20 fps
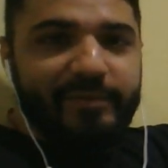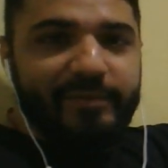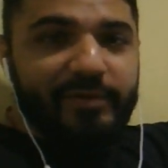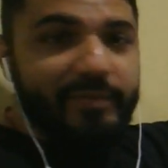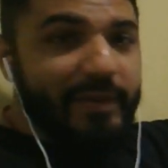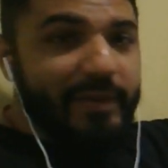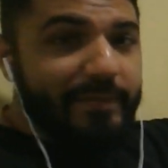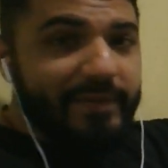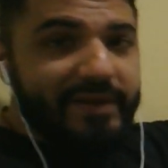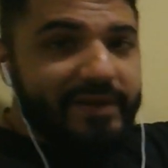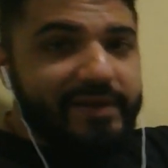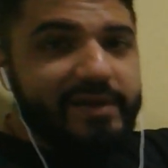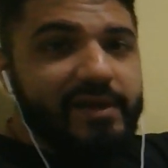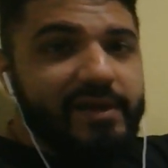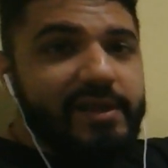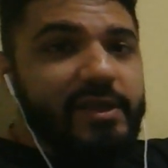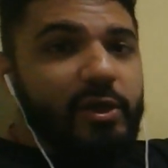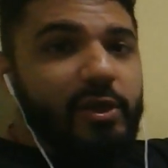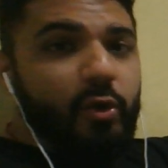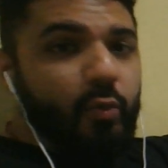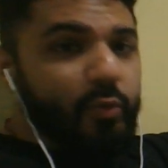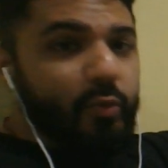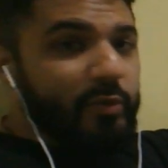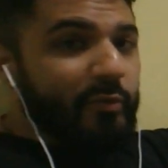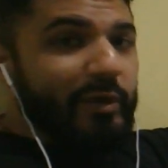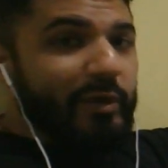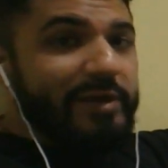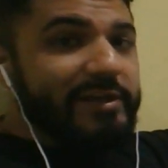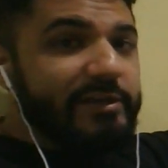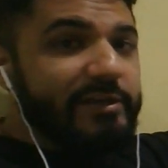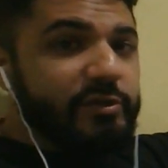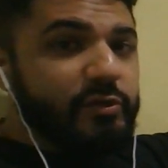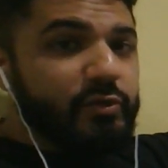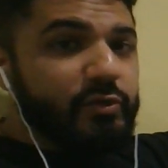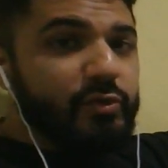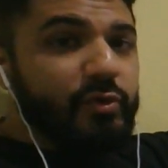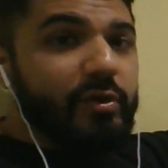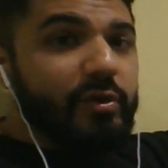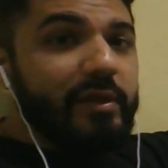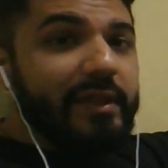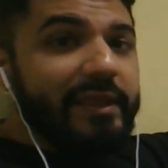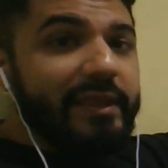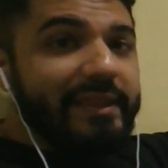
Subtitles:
Remember, we wanted to